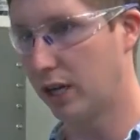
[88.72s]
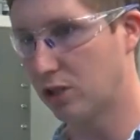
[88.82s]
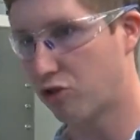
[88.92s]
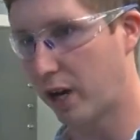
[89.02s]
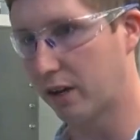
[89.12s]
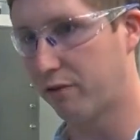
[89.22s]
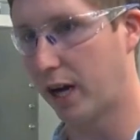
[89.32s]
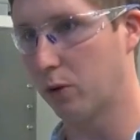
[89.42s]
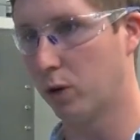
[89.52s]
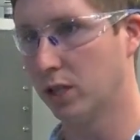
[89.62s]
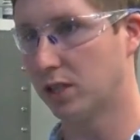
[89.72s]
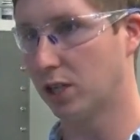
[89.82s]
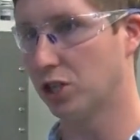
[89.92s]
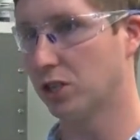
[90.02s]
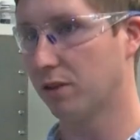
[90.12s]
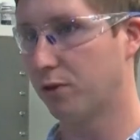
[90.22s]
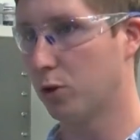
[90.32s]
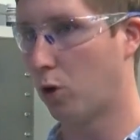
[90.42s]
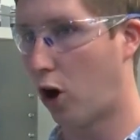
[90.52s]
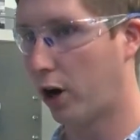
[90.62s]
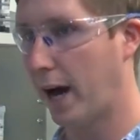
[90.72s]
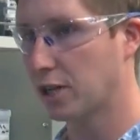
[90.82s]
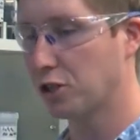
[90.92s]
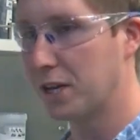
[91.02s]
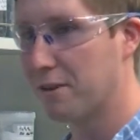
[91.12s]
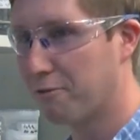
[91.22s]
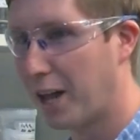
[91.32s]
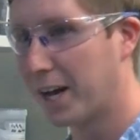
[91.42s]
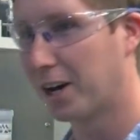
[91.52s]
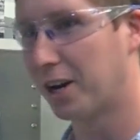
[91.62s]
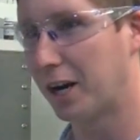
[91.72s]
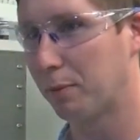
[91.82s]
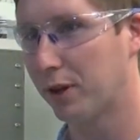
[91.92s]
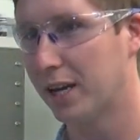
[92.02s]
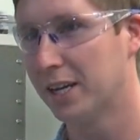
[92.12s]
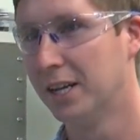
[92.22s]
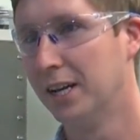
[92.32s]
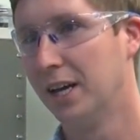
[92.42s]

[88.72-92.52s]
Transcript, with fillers: and it's trying to find one, such as if you are actually flying on an airplane,